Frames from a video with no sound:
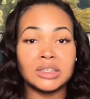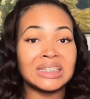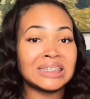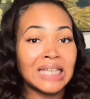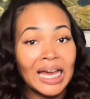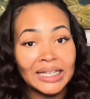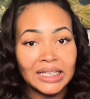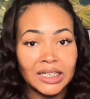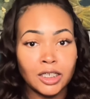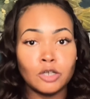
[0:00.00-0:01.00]

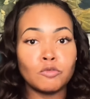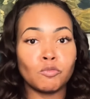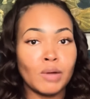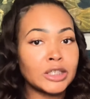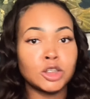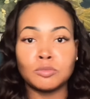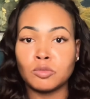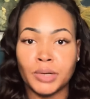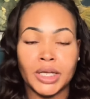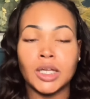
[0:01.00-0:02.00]
Designing Rachel
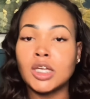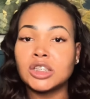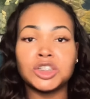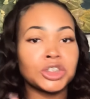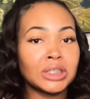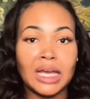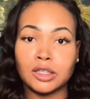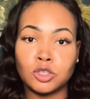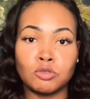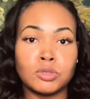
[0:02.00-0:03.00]
Marie, just like
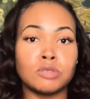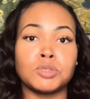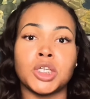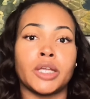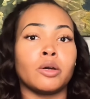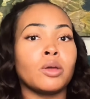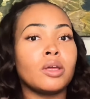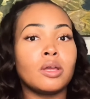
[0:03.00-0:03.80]
the YouTube channel.